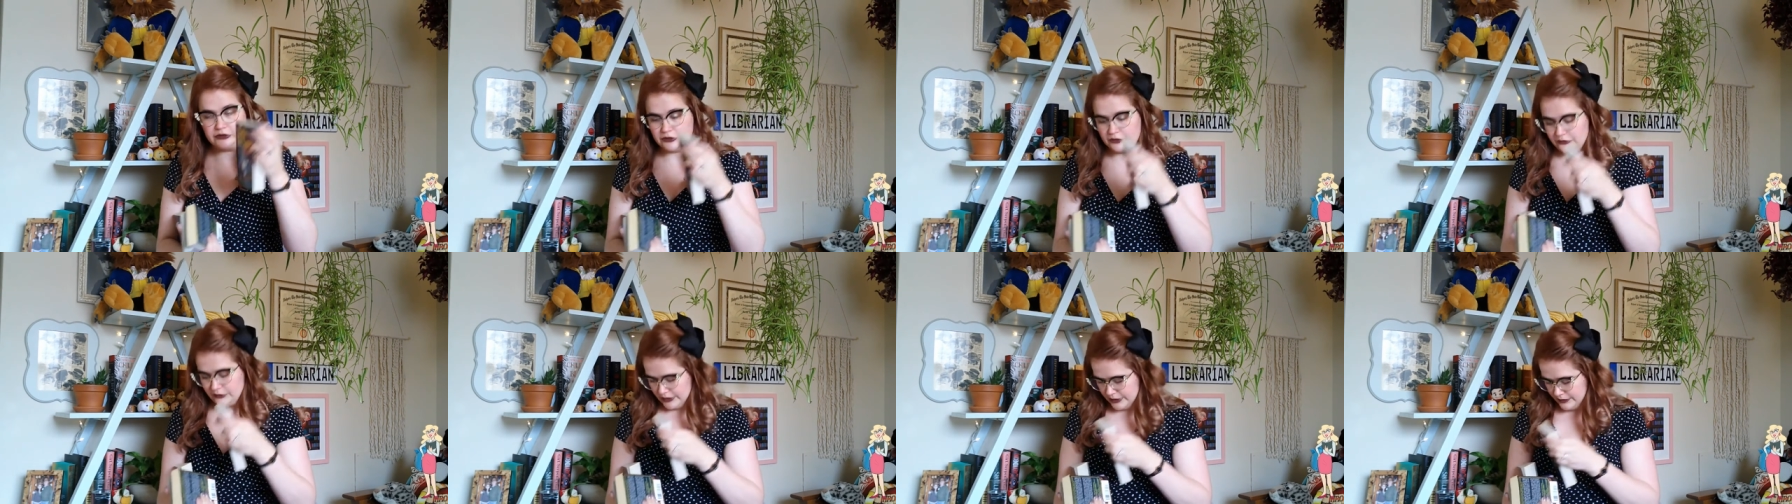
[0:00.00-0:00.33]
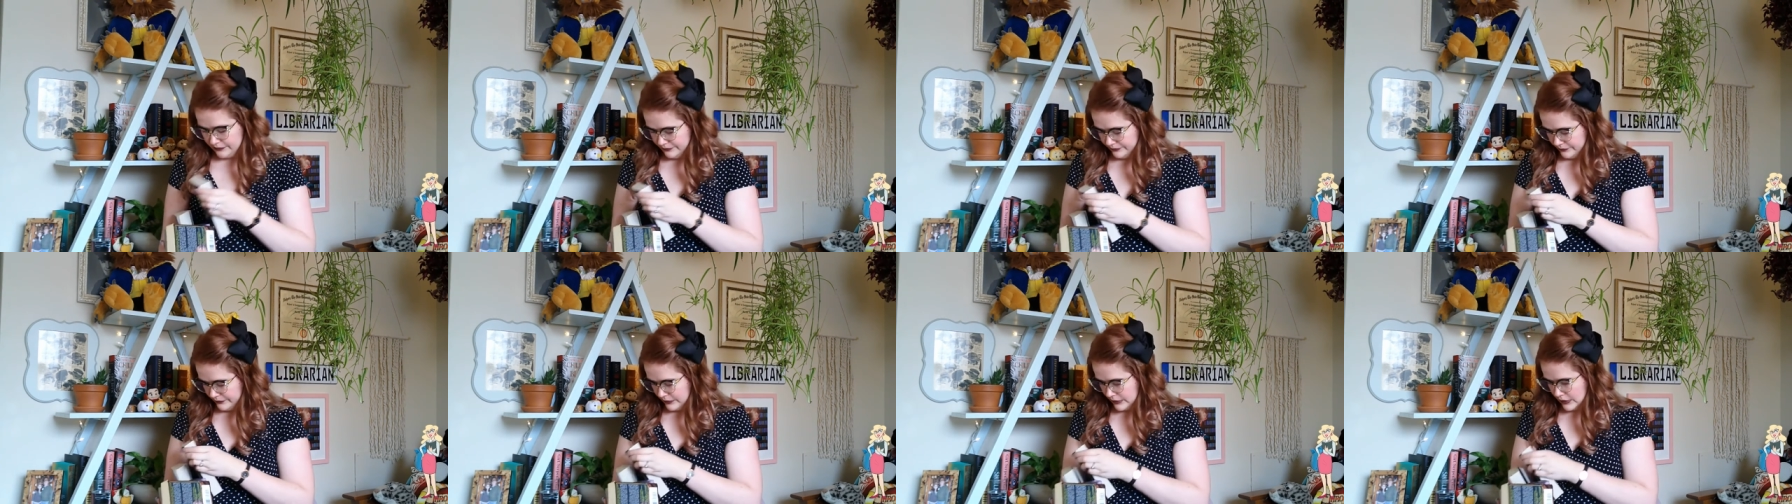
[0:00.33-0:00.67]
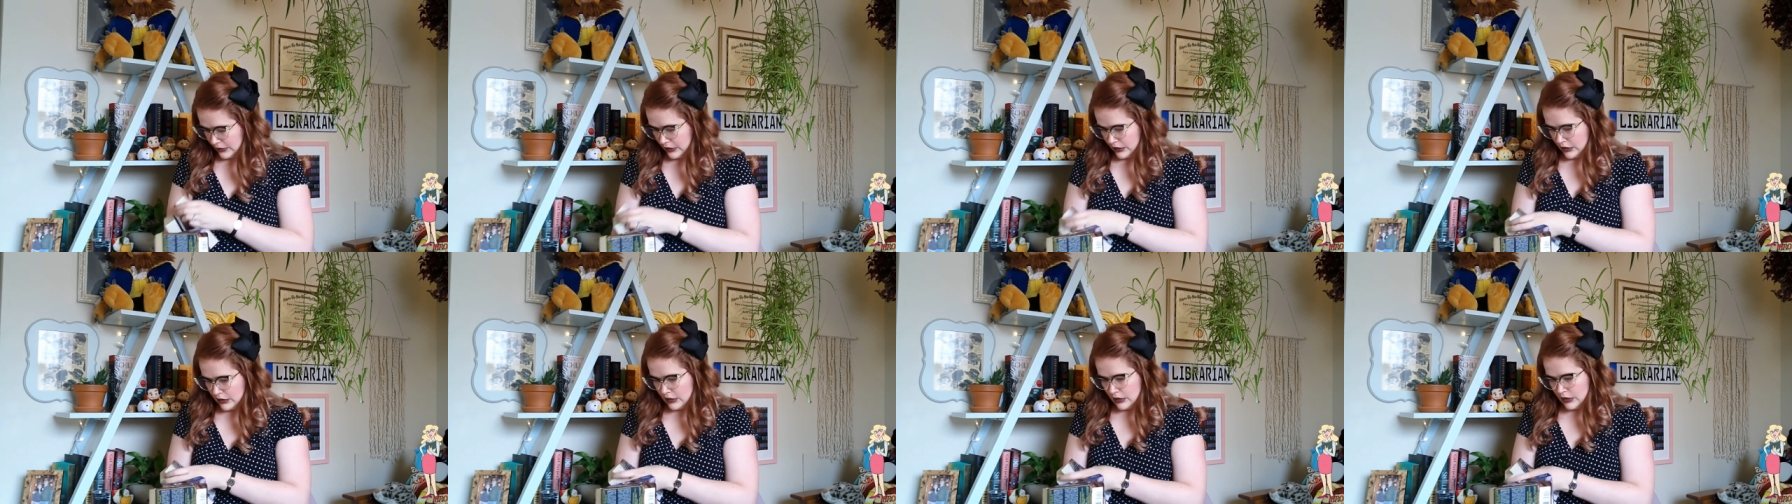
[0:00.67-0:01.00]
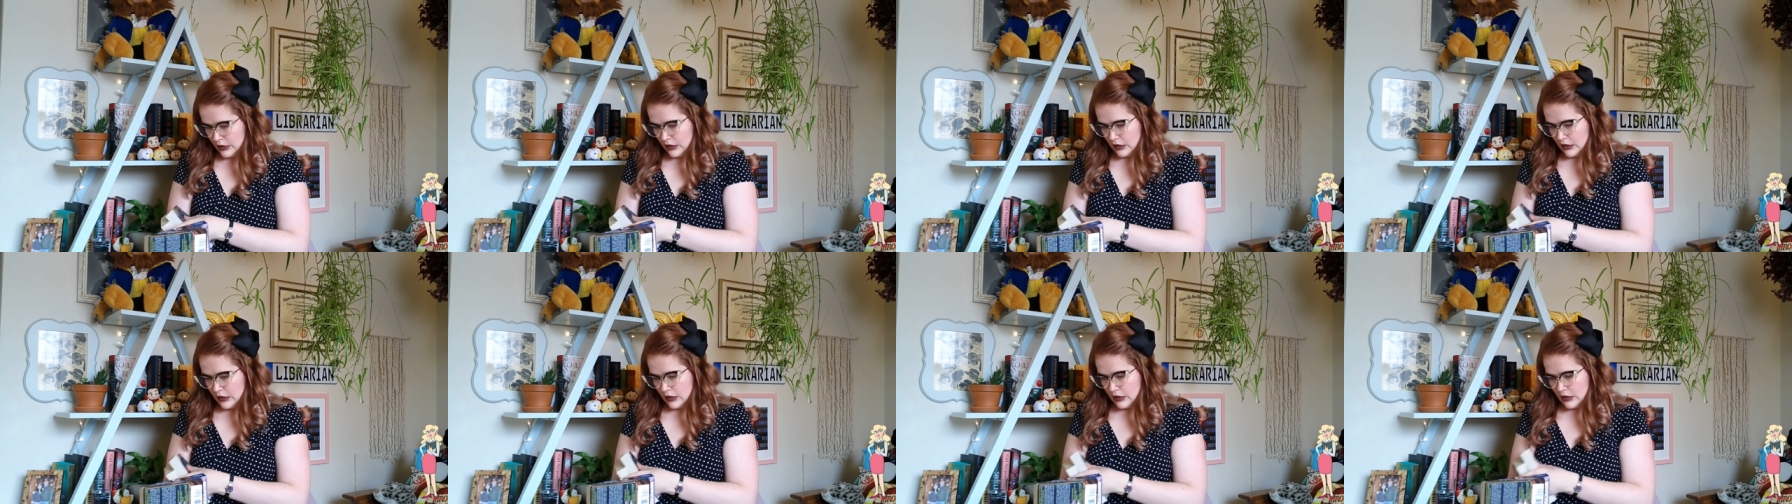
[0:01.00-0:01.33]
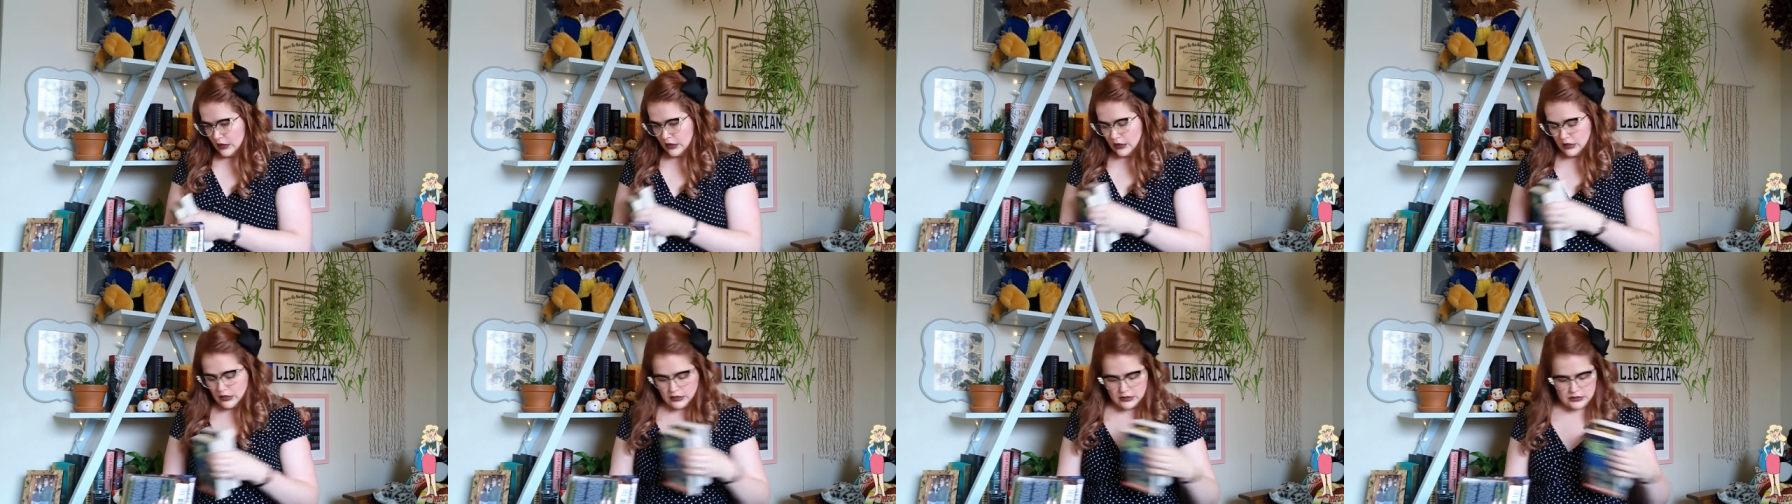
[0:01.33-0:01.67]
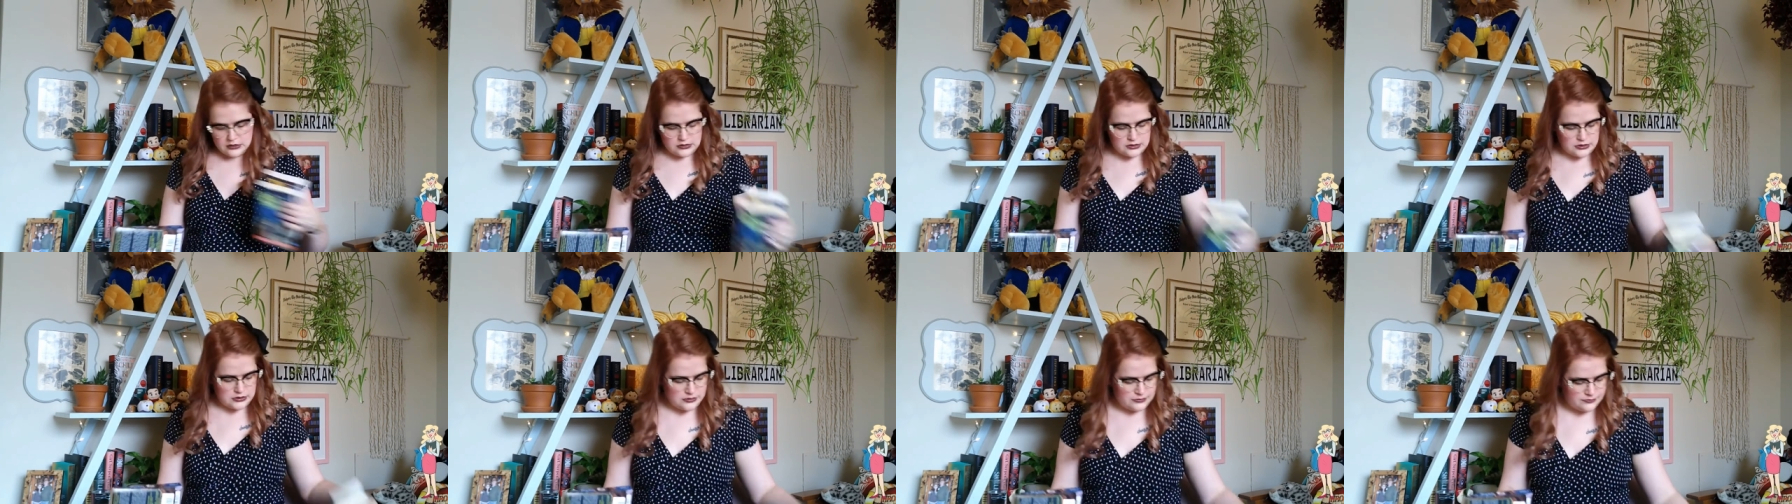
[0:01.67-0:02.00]
to it.
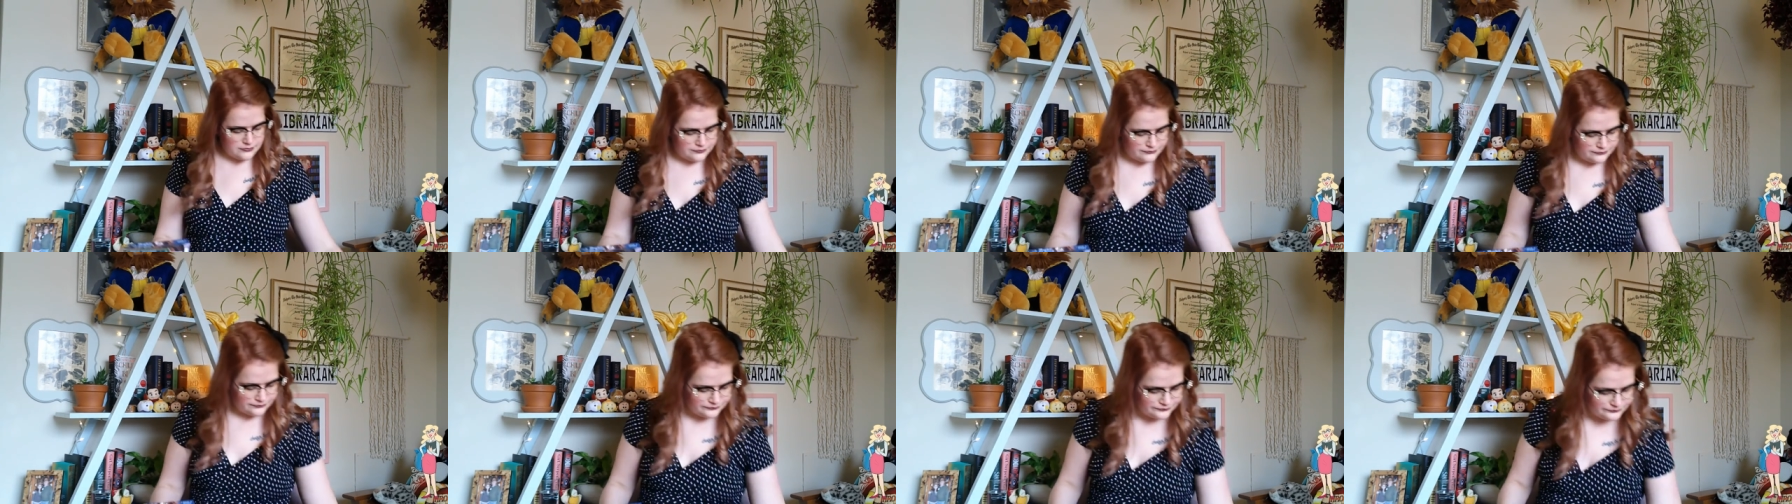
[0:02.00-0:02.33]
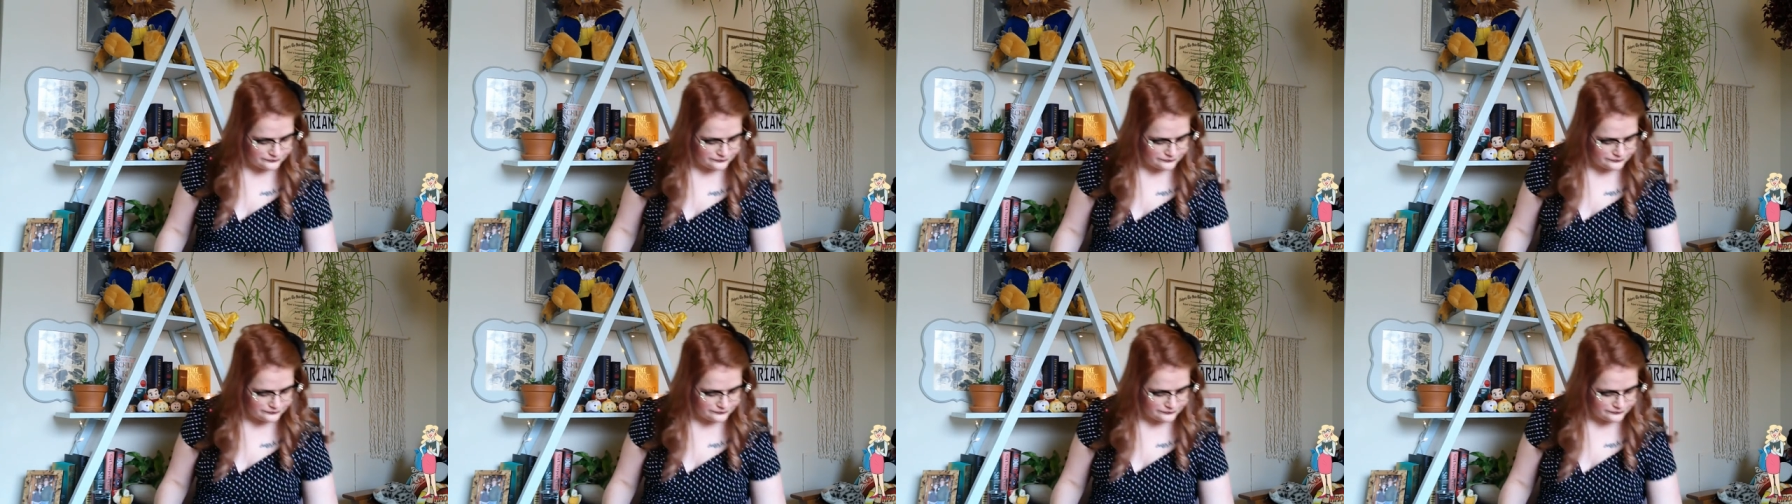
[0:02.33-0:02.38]
Um,